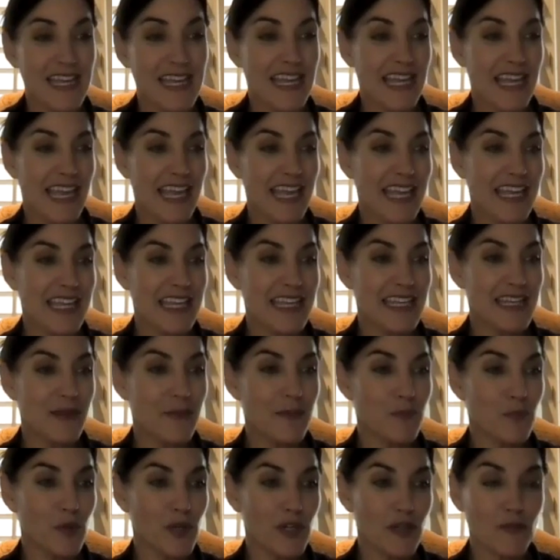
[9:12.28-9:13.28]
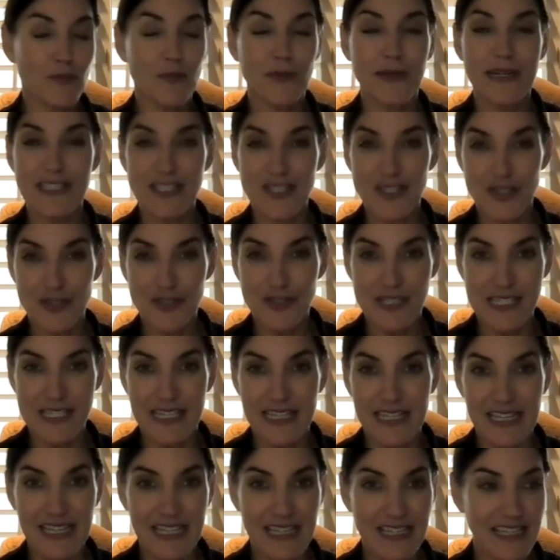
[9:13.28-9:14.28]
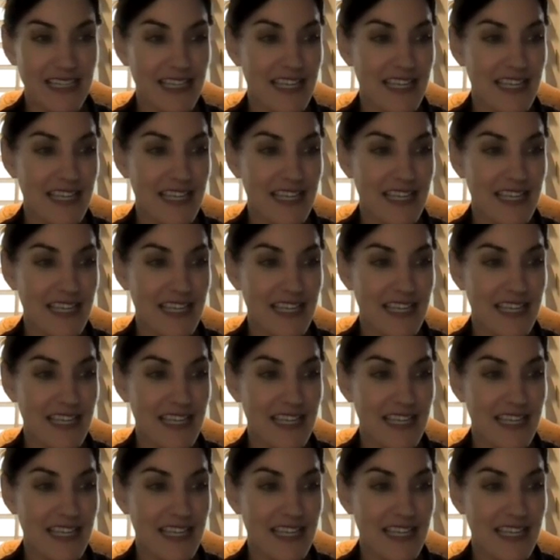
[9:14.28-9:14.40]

and put renters in it